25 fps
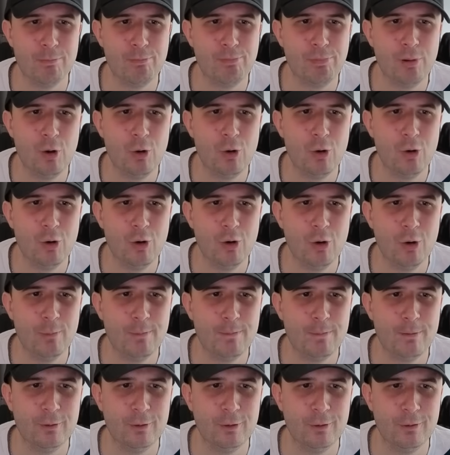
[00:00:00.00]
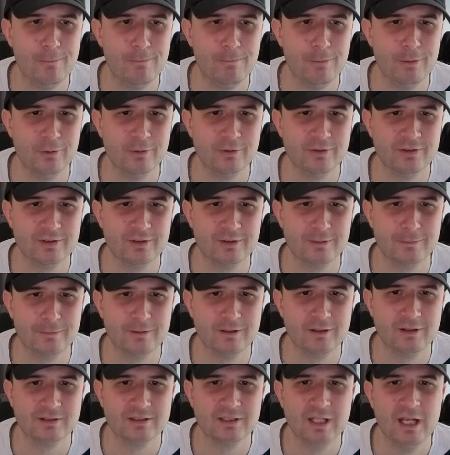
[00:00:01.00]
Poor booster
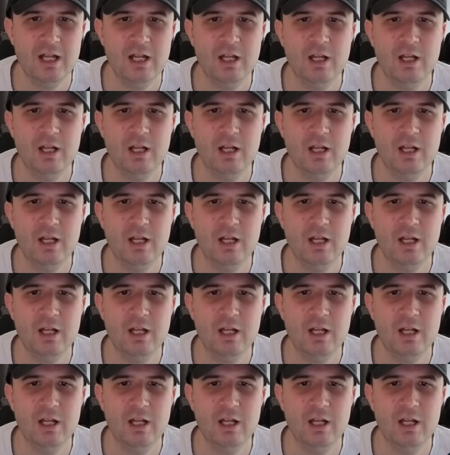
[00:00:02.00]
box.